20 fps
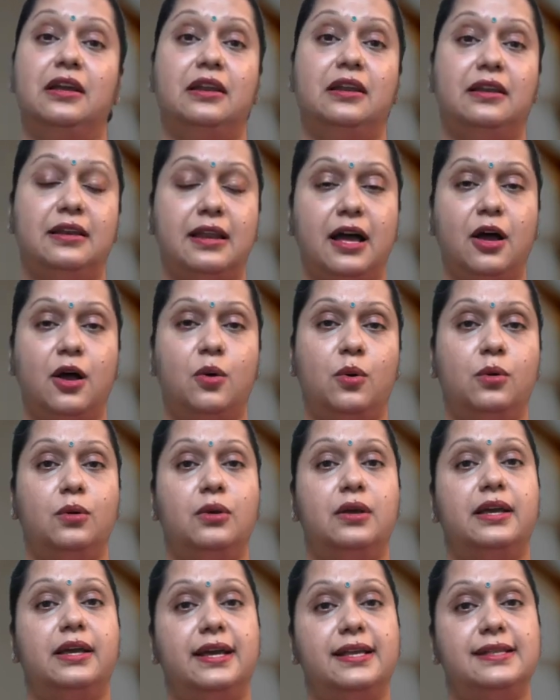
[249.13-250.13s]

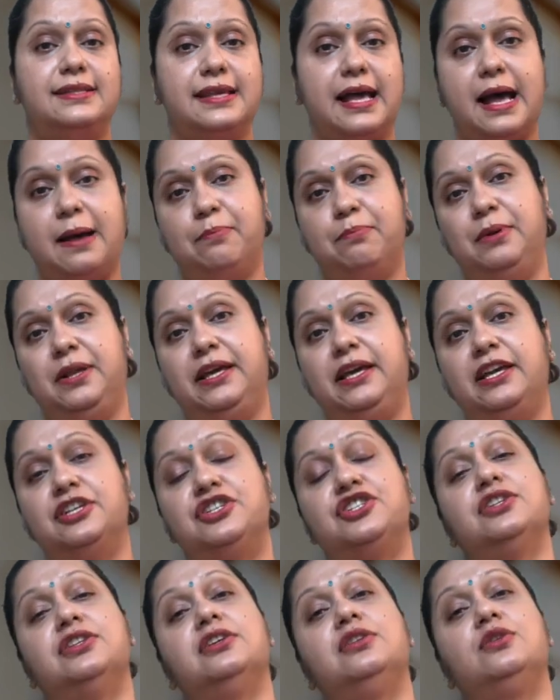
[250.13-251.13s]
Now, its
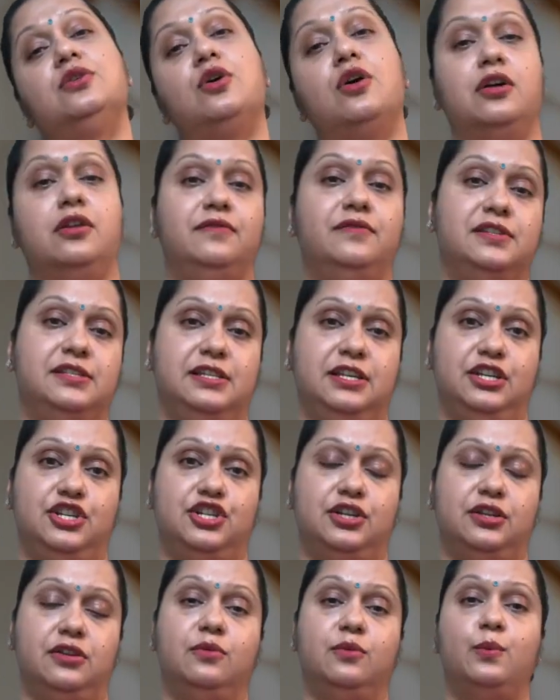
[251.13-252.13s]
application in
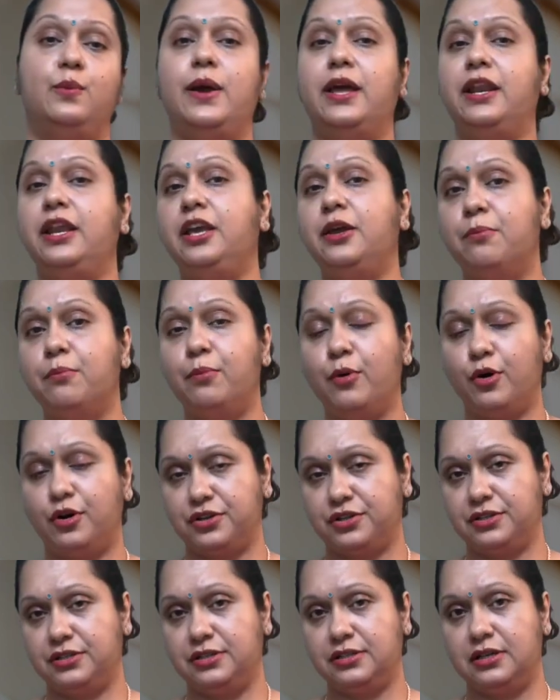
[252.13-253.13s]
conversation, very
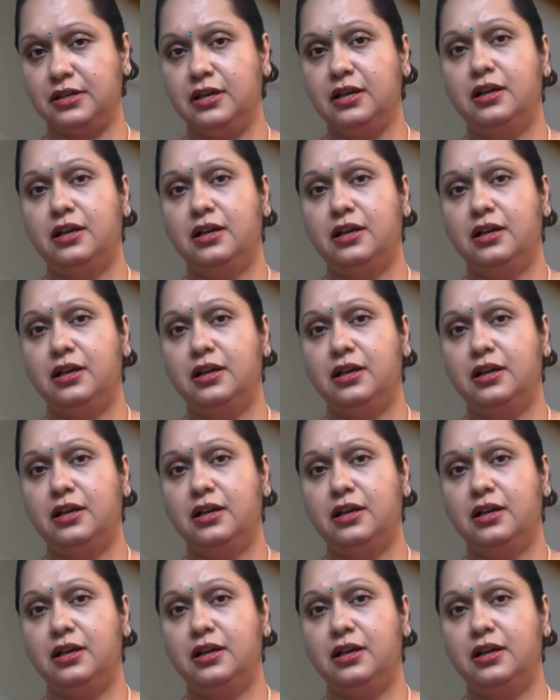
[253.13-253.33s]
important.